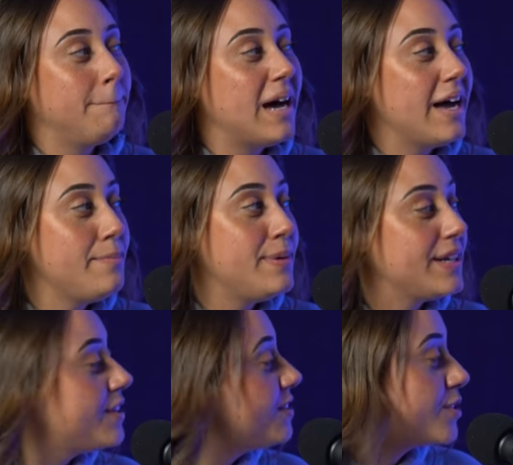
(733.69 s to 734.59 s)
my
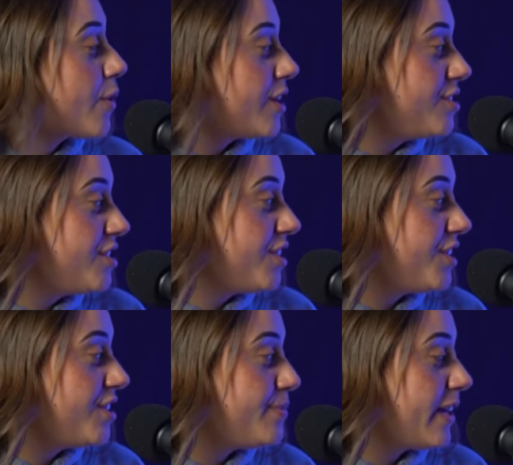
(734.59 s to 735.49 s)
biggest question
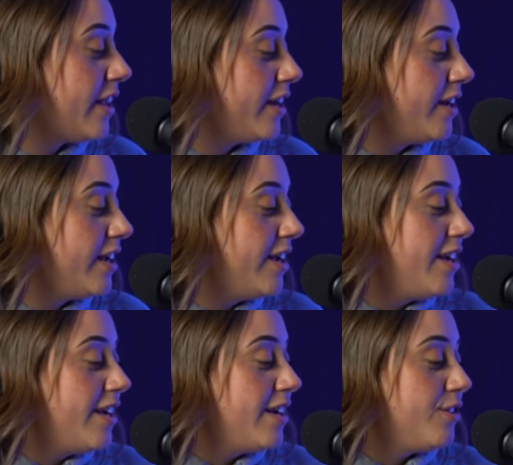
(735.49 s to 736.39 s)
has been,
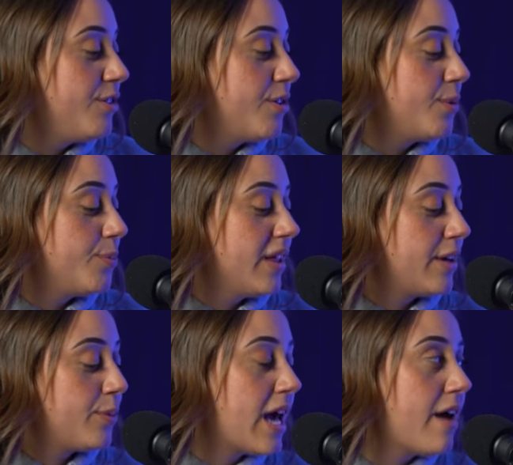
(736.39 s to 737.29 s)
you know,
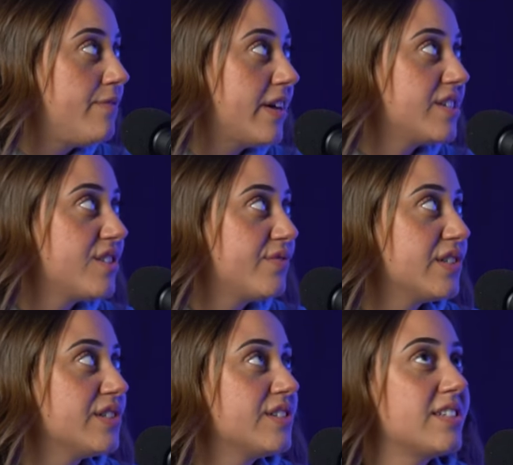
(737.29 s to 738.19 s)
like we have
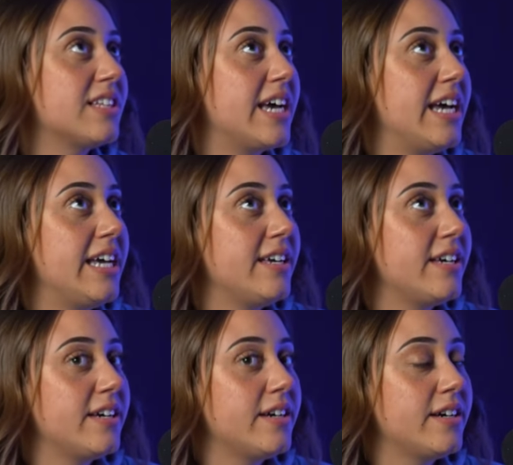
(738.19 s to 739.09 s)
festivals
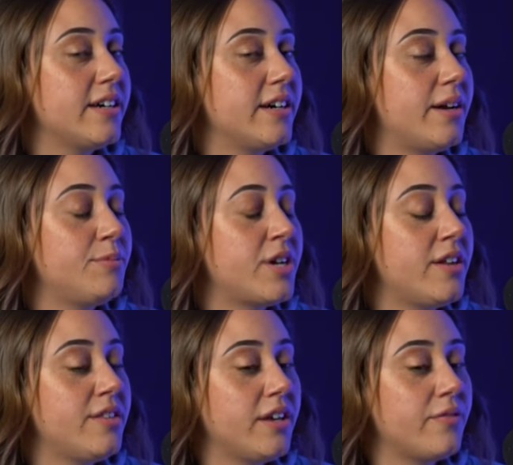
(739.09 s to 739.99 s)
like I'm
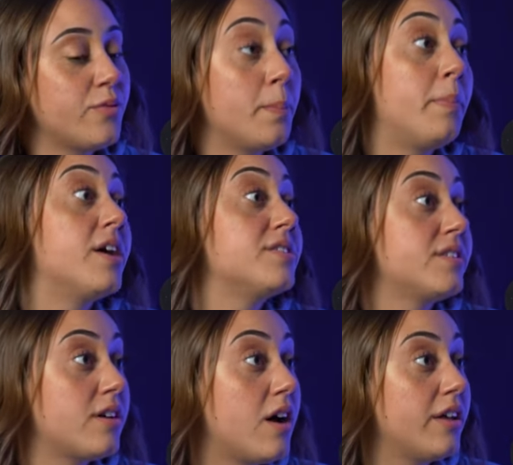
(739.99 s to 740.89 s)
trying to think of one,
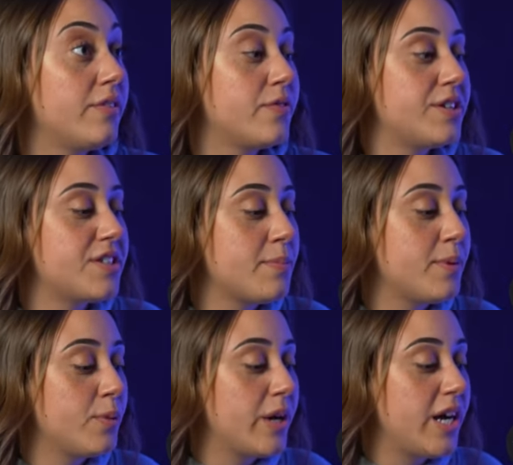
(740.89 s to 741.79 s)
Boston Calling, for
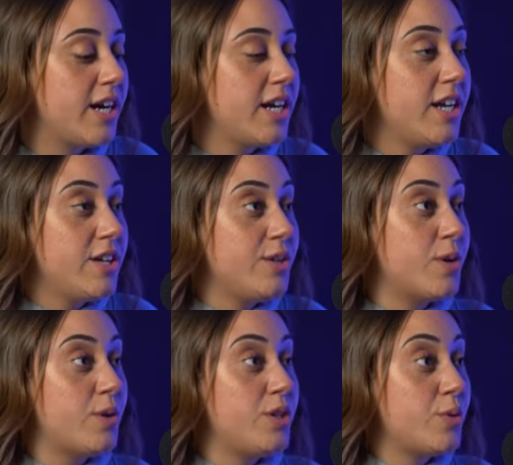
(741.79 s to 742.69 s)
example, yeah. where, you
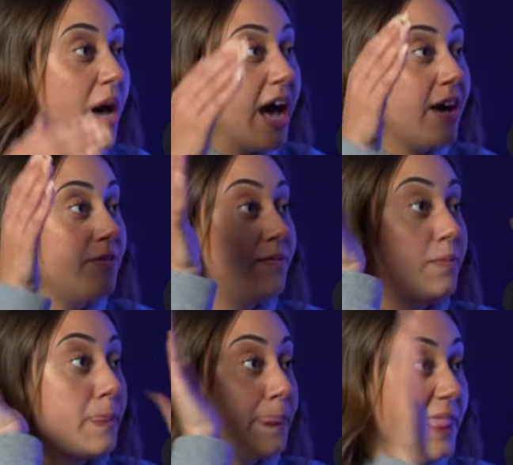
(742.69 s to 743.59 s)
know, you have
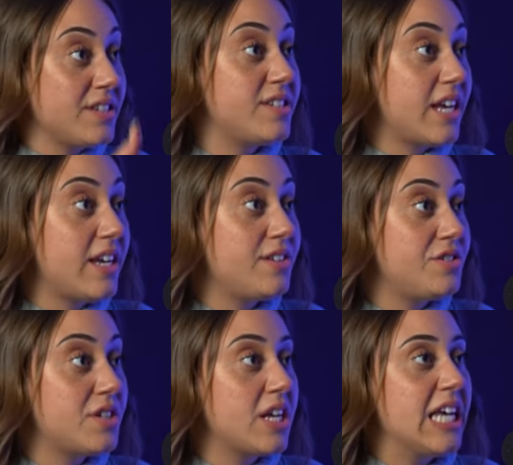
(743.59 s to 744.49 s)
the
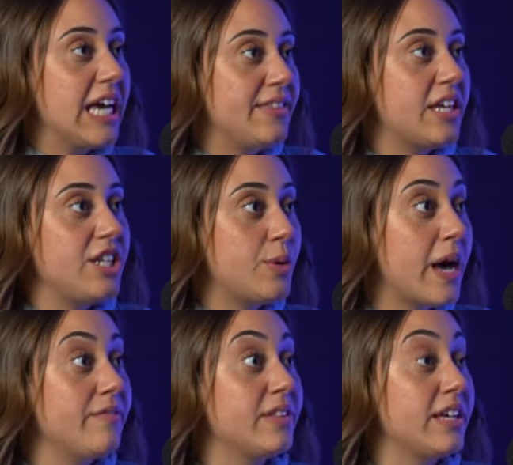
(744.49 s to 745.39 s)
stage and then you
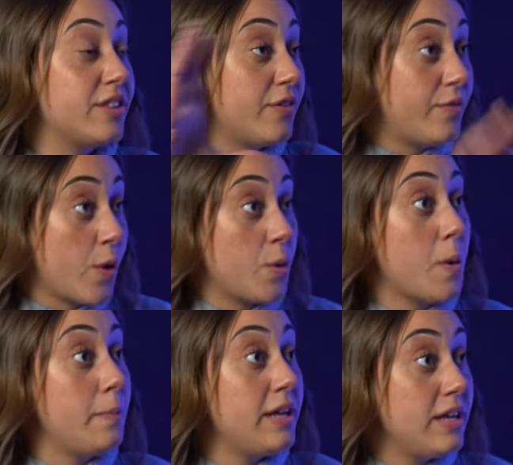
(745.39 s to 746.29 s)
have like the
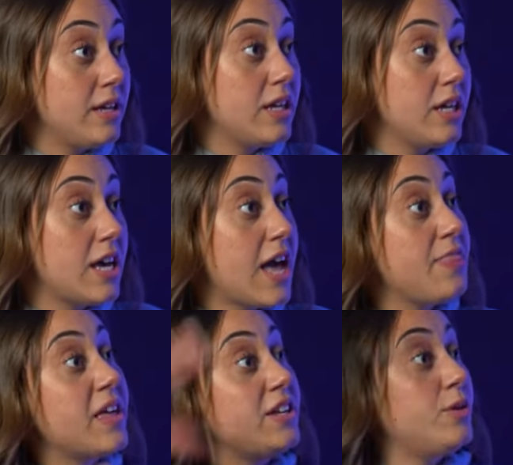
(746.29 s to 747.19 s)
photo pit mm-hmm.
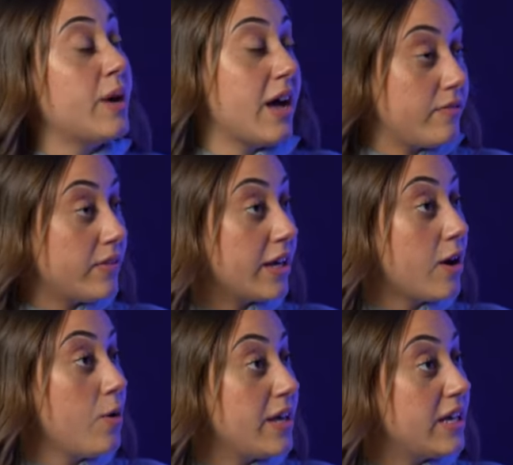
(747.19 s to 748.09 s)
and then you have like
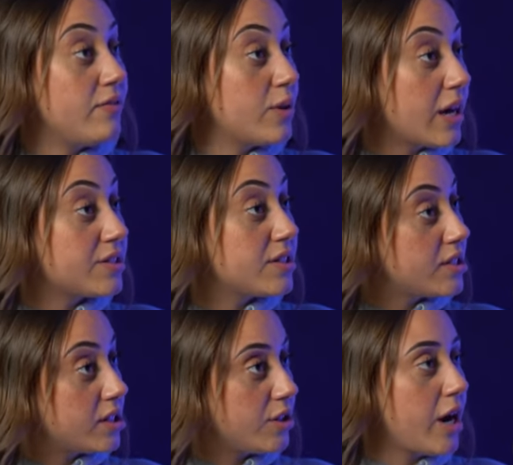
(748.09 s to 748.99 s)
oh they give you access
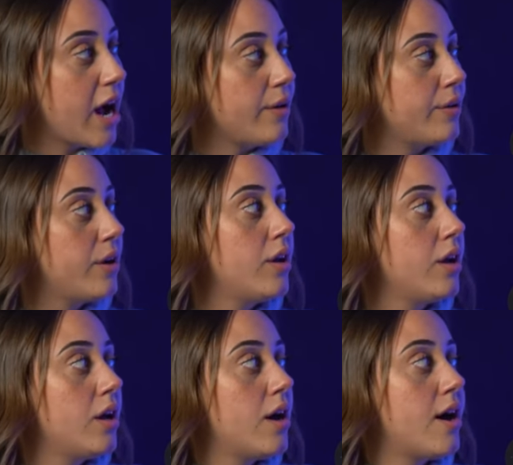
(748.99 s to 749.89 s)
to the crowd
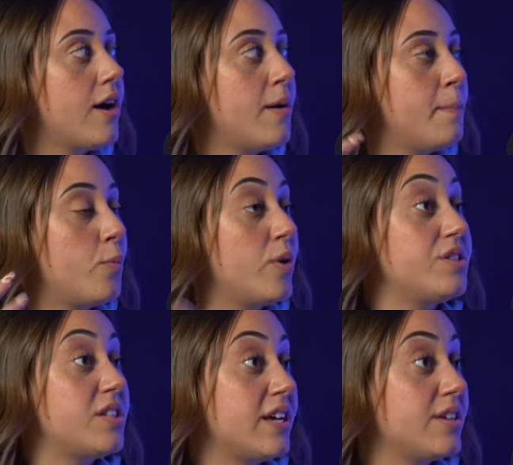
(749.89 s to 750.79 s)
um,
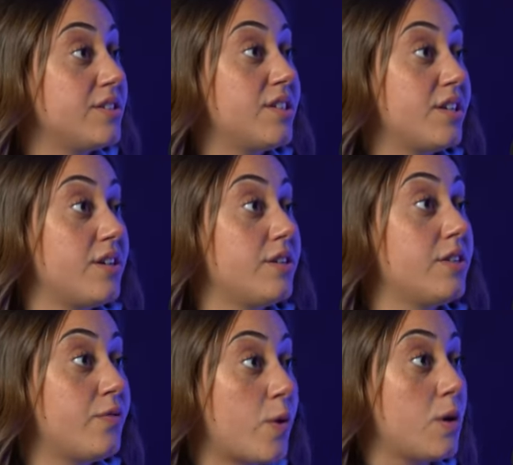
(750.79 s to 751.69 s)
which they consider
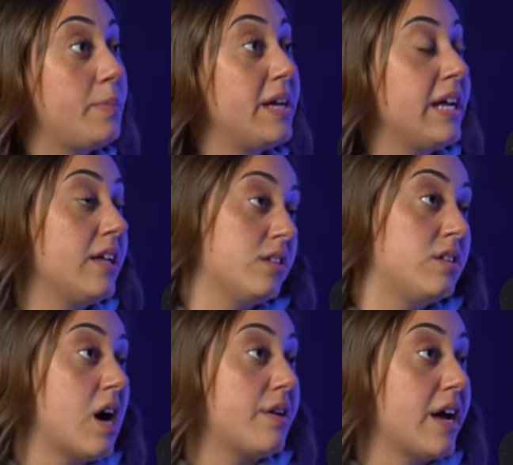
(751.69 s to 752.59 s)
the photo pit and the
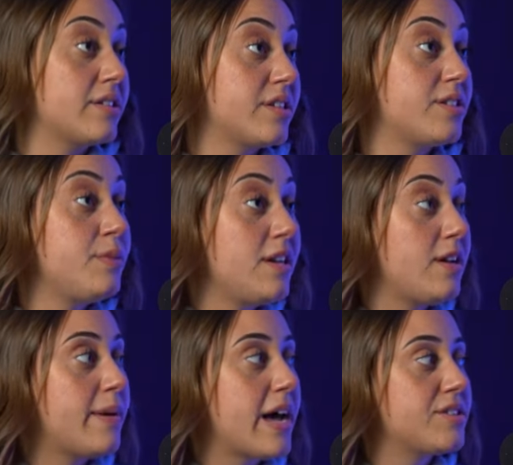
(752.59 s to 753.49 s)
crowd access
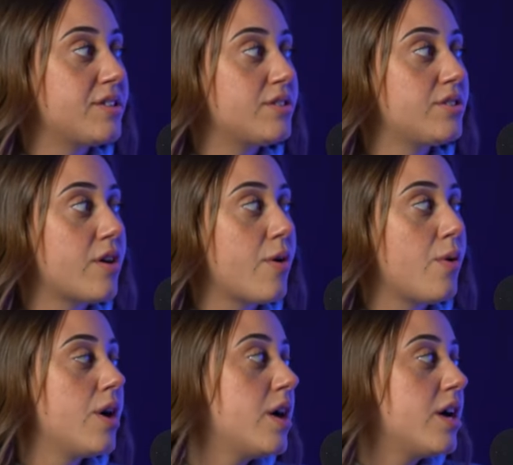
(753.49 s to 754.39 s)
media passes
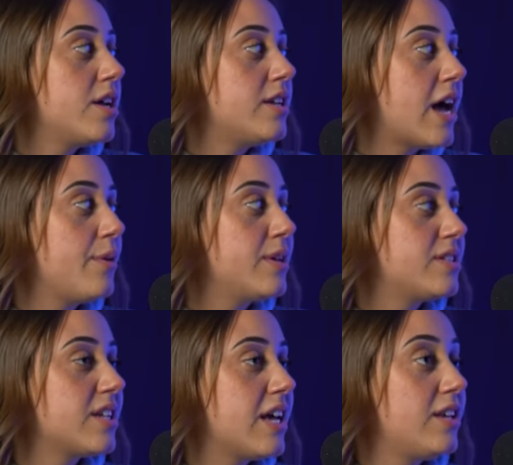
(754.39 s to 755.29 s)
so now
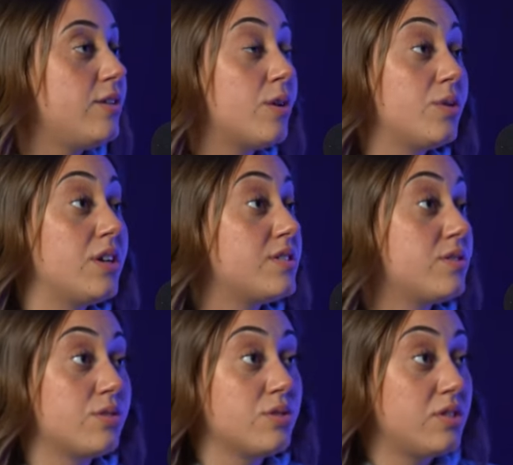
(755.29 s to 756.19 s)
it's like you know there's
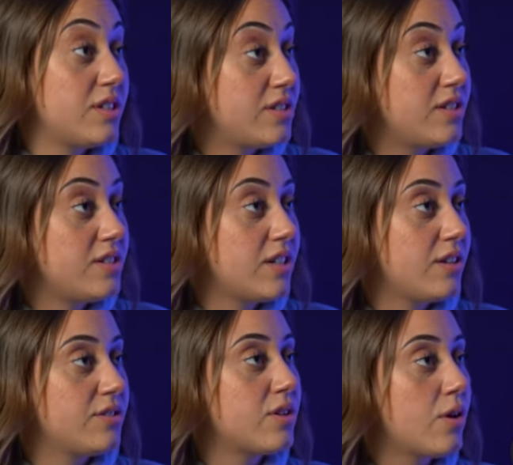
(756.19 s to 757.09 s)
social
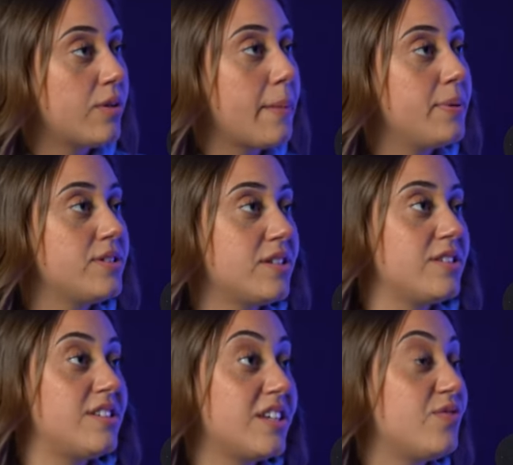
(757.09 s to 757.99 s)
distancing so that puts us
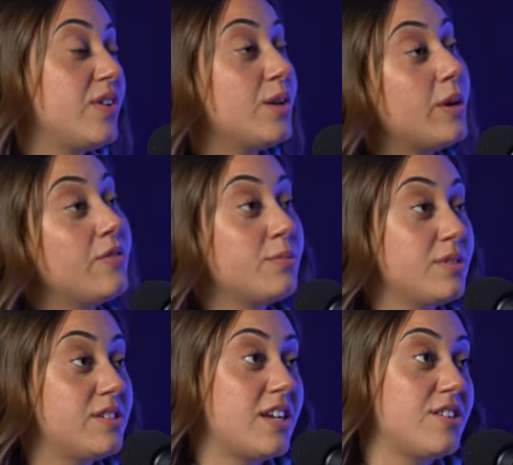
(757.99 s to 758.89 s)
six feet away from
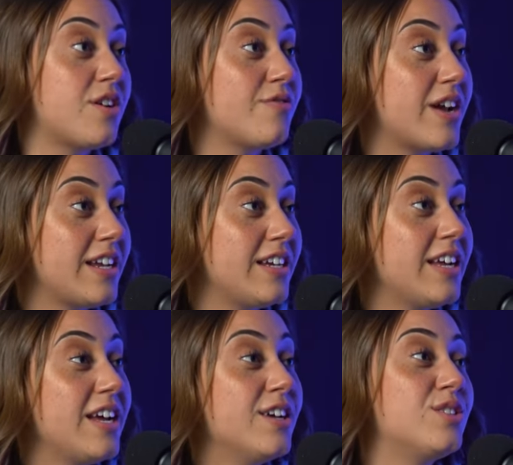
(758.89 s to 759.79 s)
the stage already
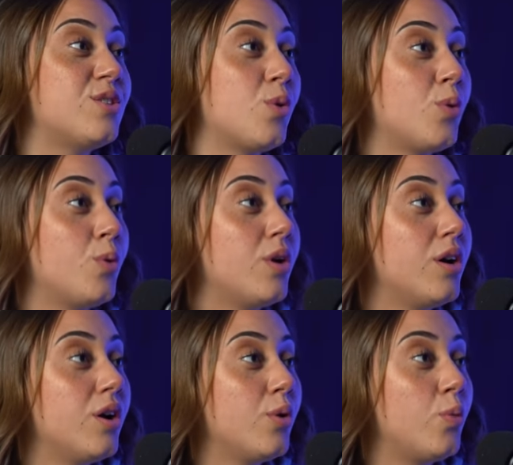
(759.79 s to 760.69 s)
so
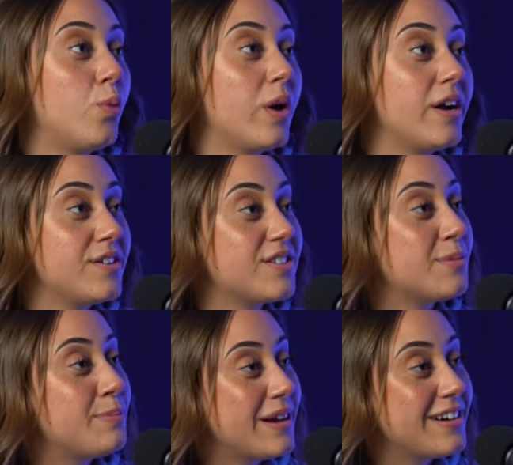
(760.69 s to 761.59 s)
Damn. where's
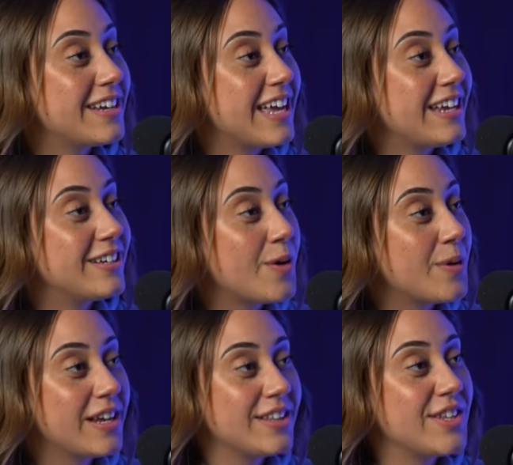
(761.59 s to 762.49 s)
the barricade
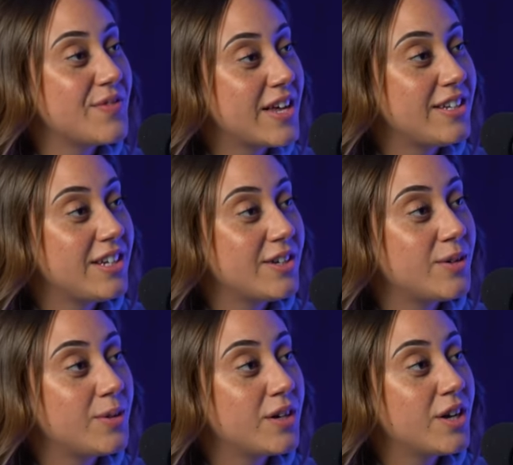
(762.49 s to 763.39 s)
going in the
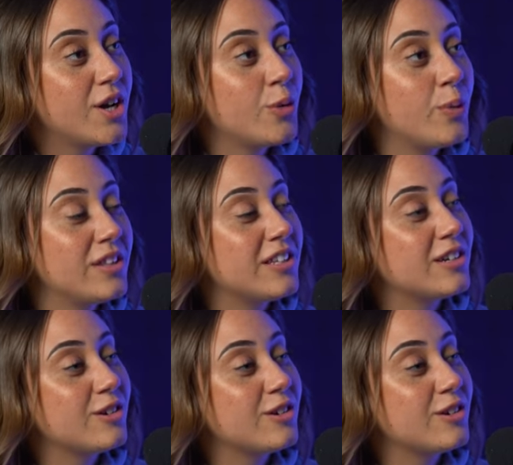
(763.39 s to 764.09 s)
venue yeah. with the